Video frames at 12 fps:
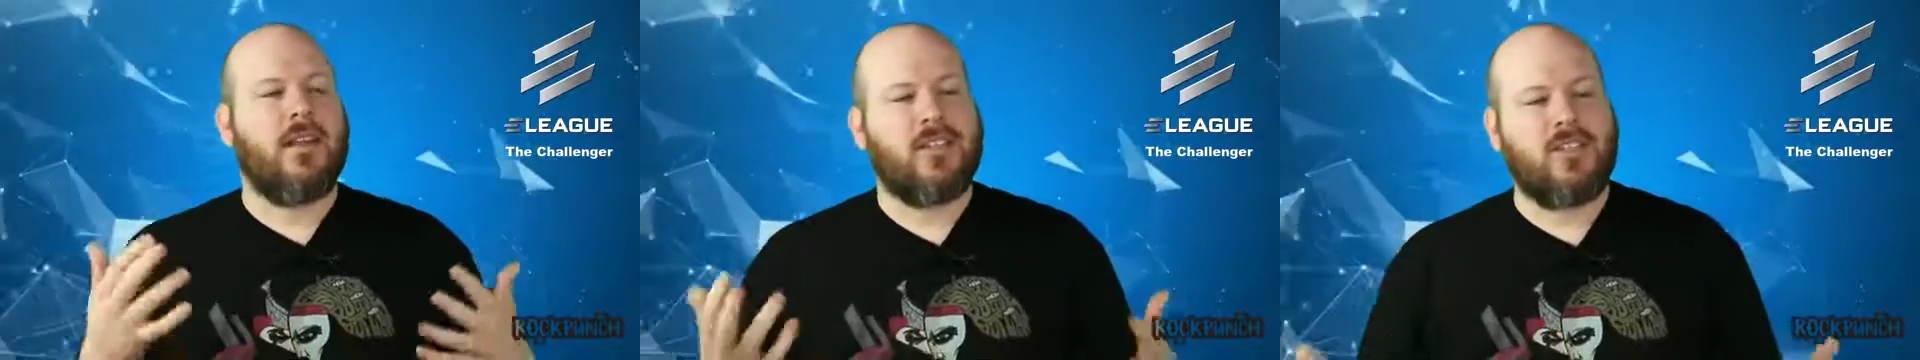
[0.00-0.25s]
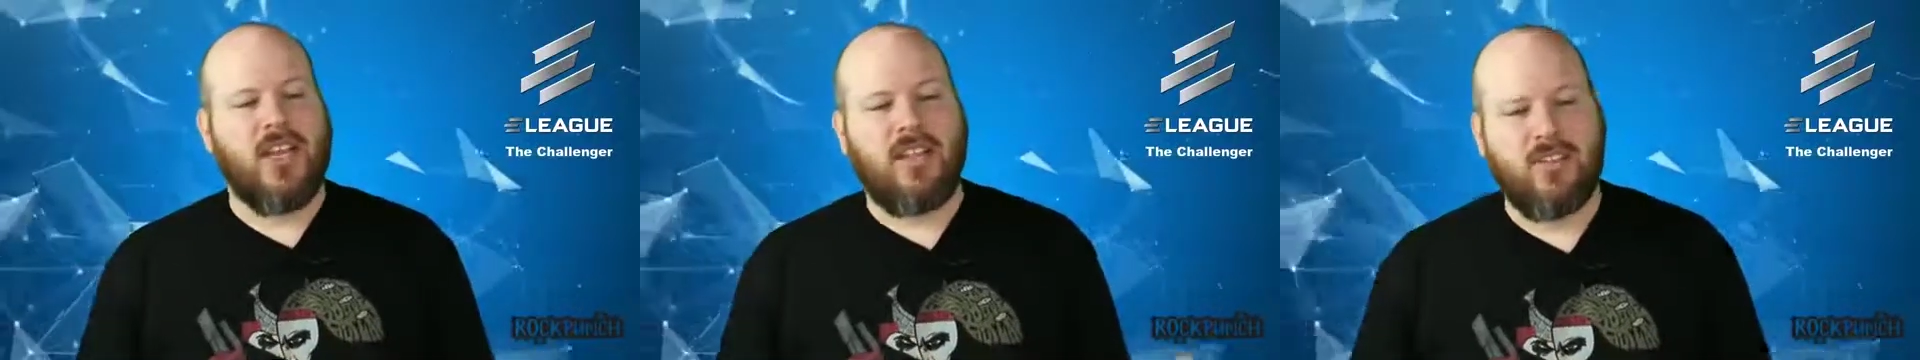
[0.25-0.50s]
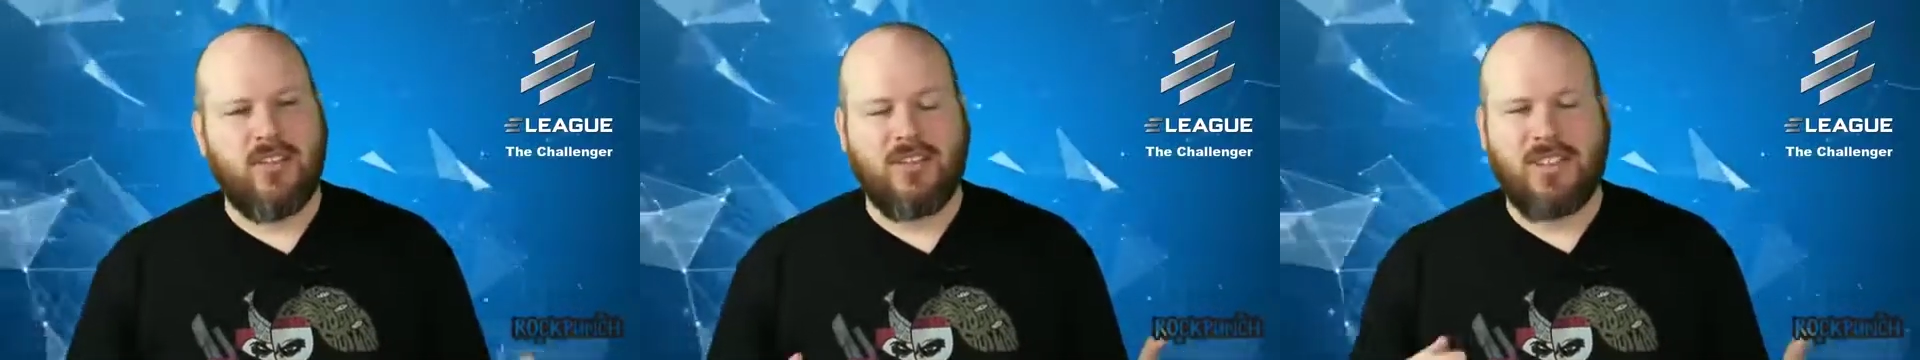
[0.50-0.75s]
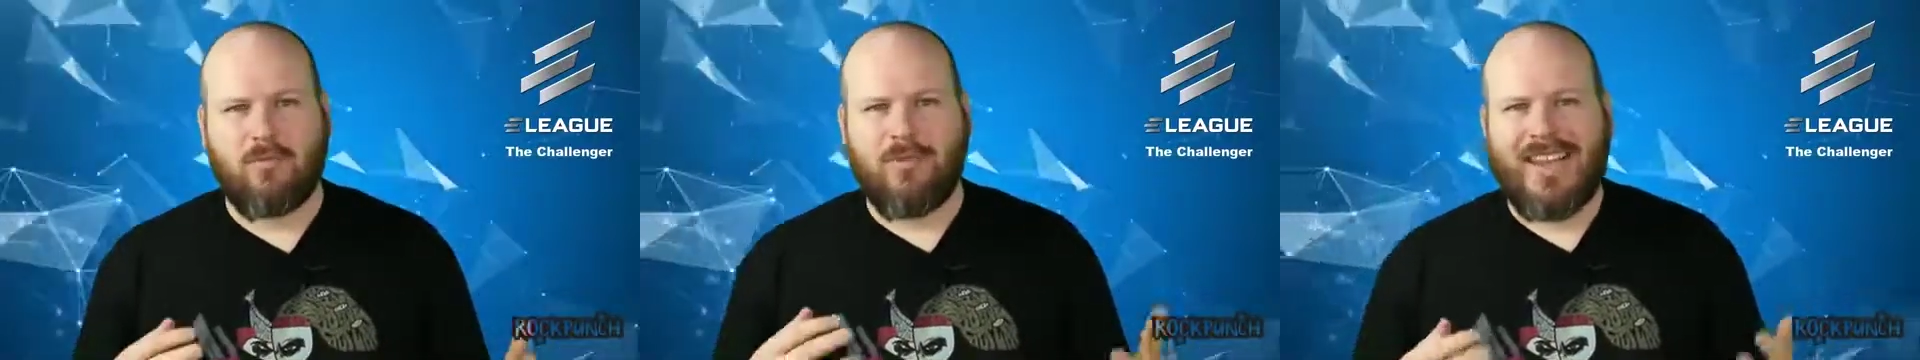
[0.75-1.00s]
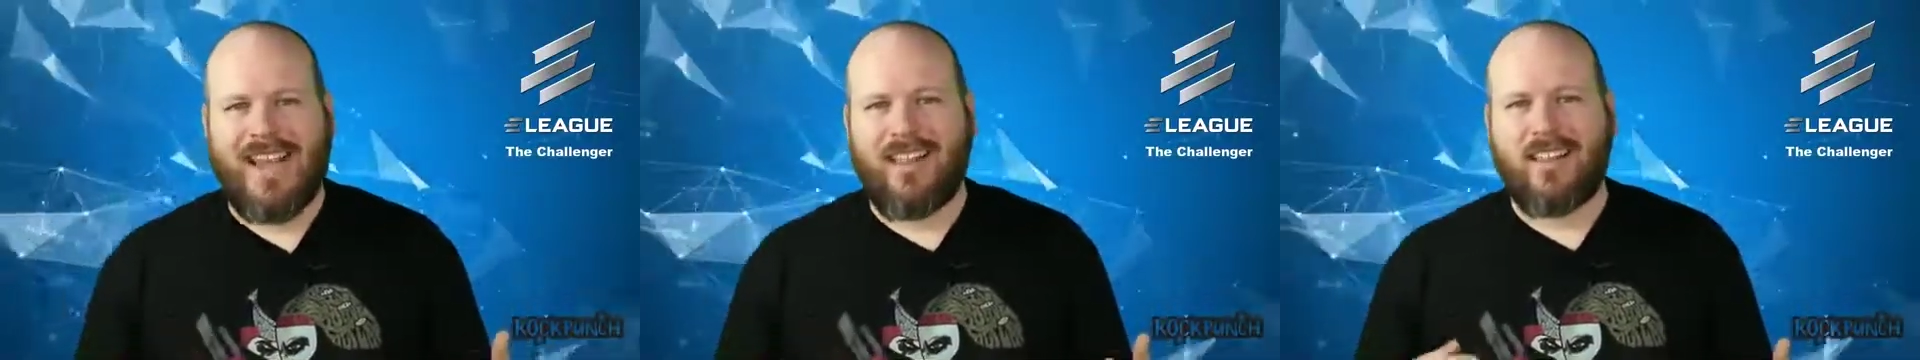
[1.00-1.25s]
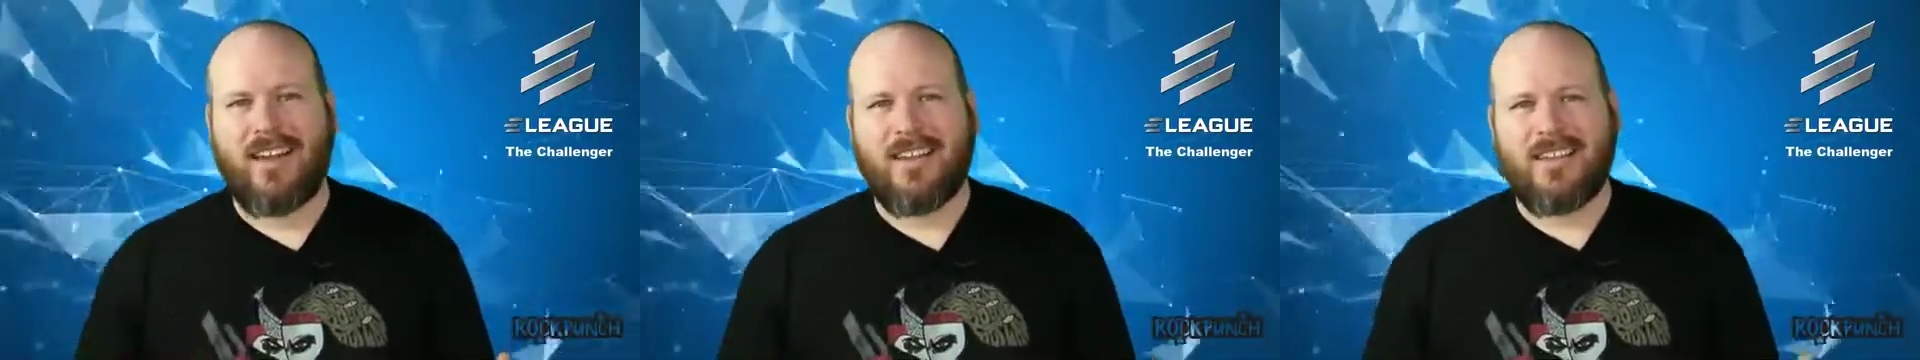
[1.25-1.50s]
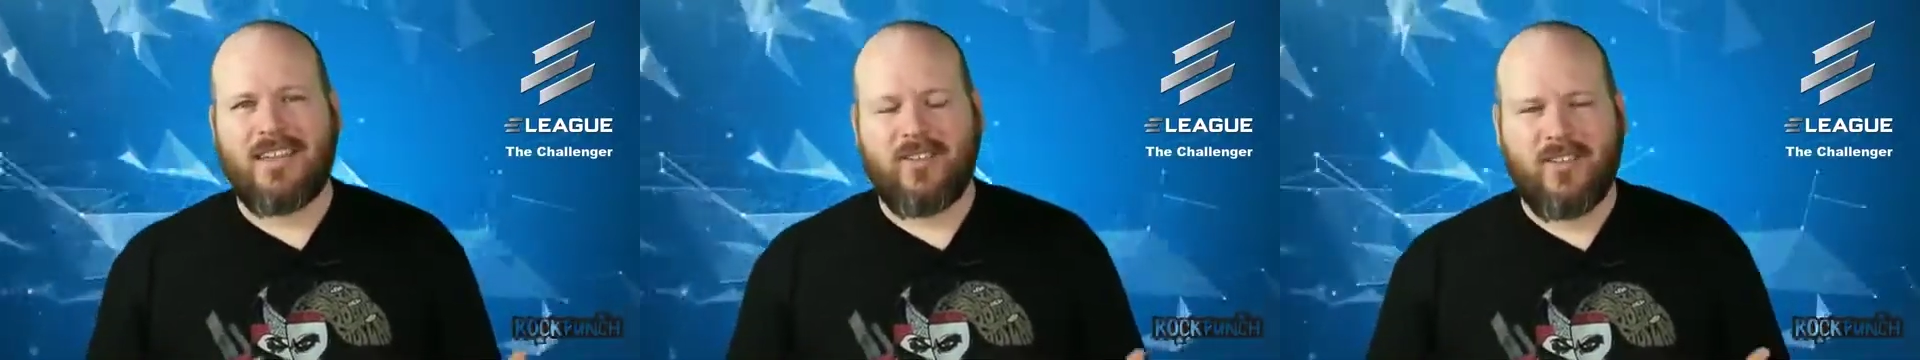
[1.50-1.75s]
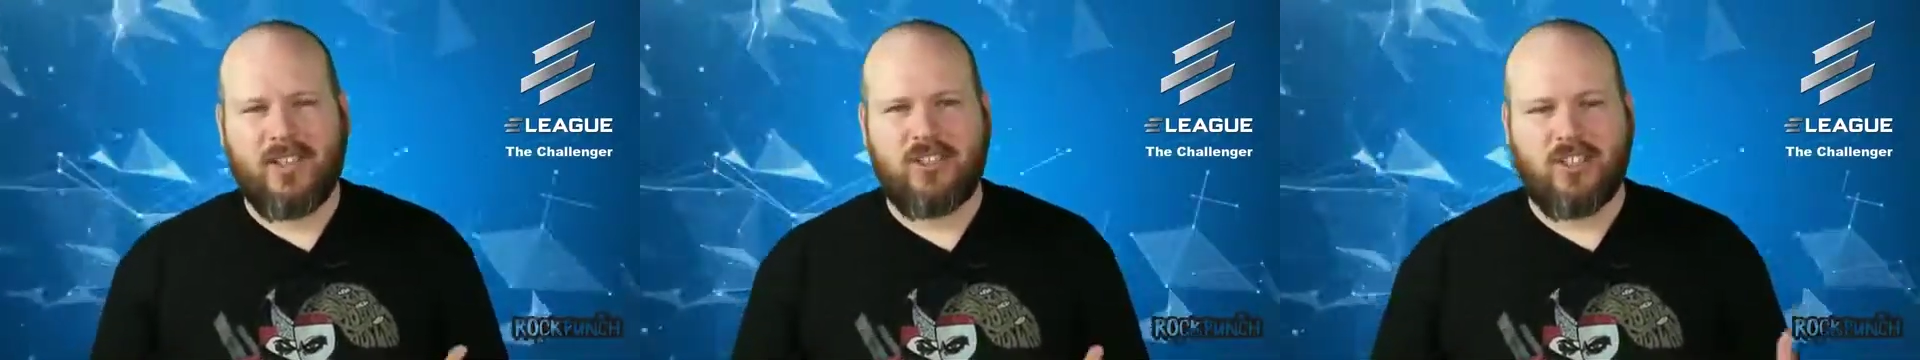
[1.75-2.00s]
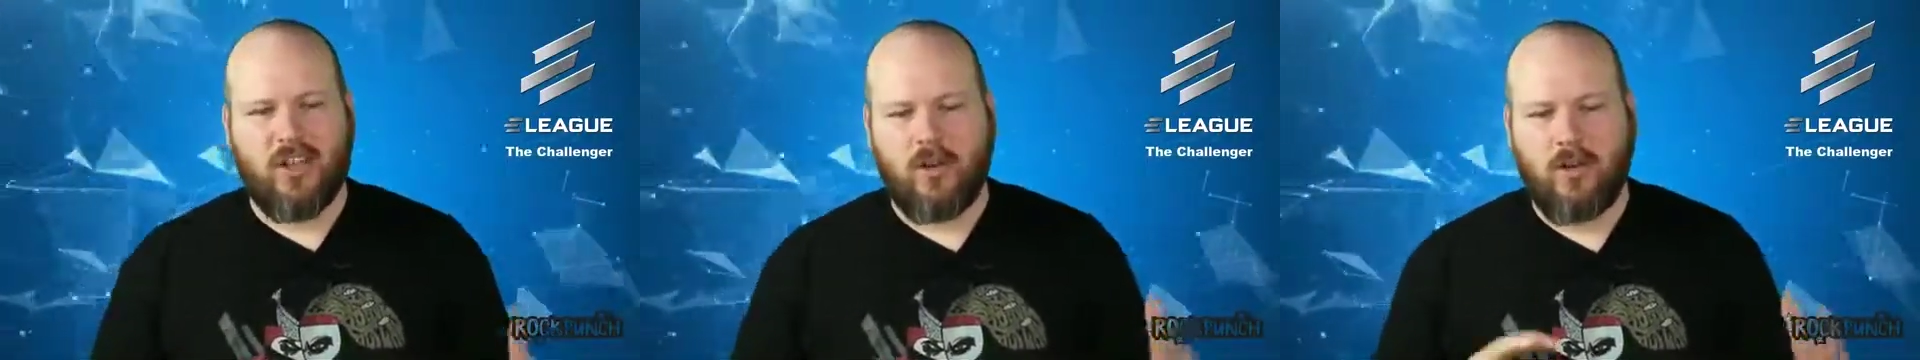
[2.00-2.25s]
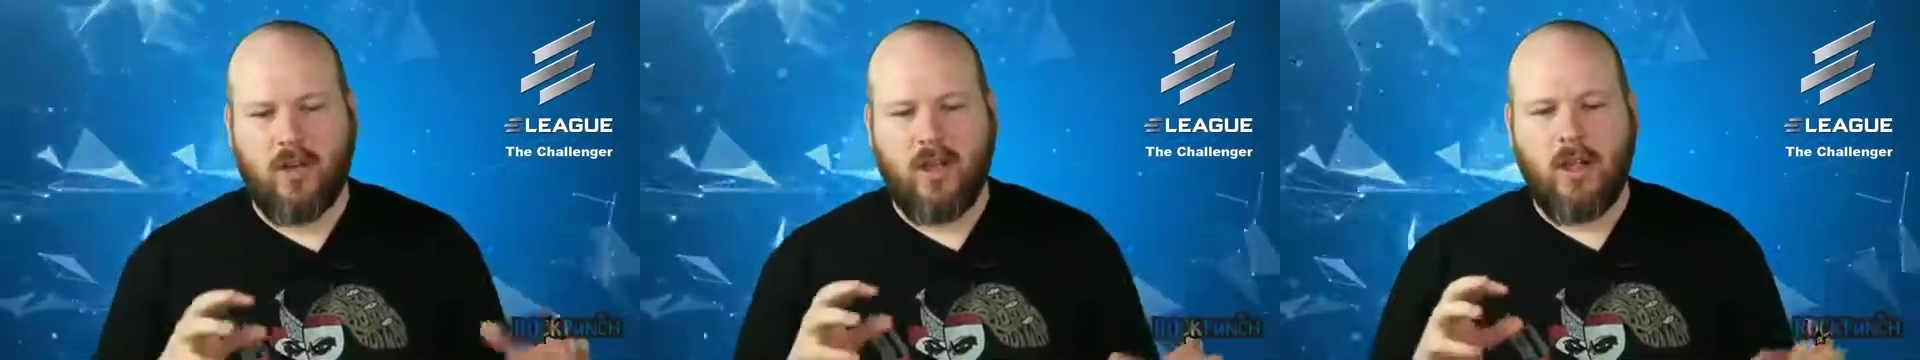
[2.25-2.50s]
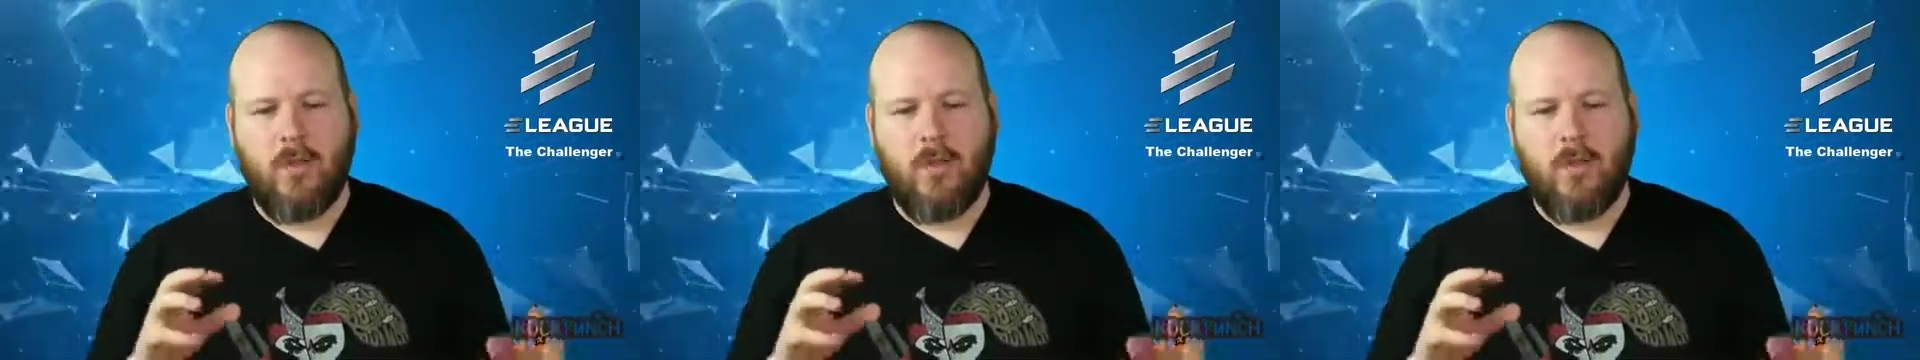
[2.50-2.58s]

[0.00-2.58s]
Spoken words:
The Challenger is a reality TV show